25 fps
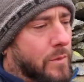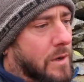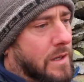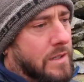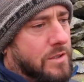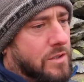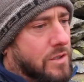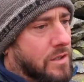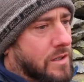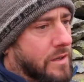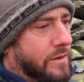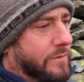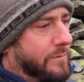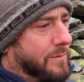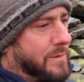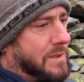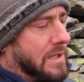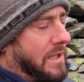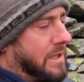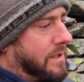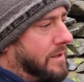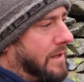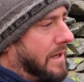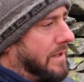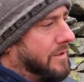should I even
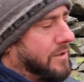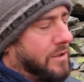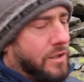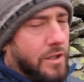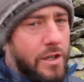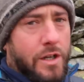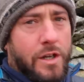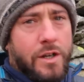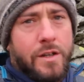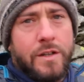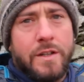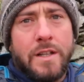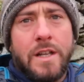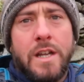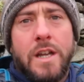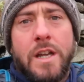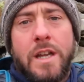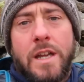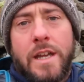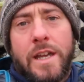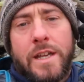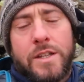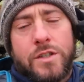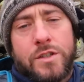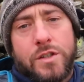tell you? I don't know.
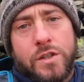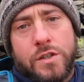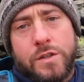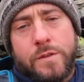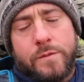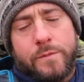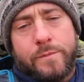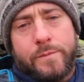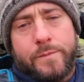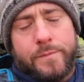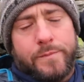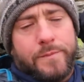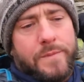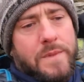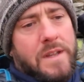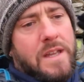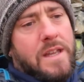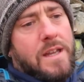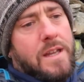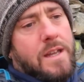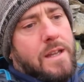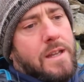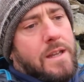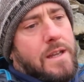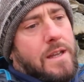It's just,
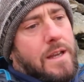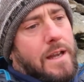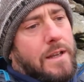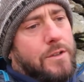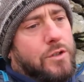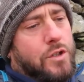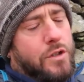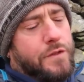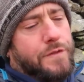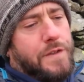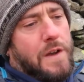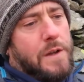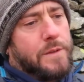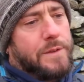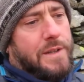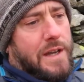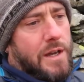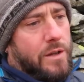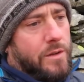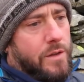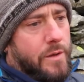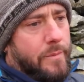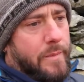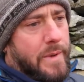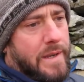I just found
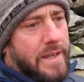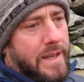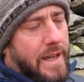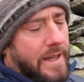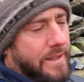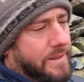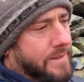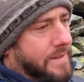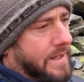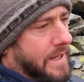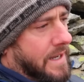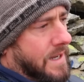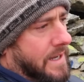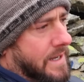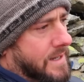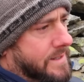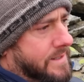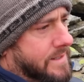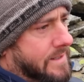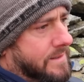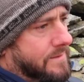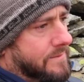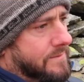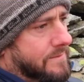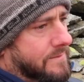out that my nan
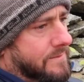died.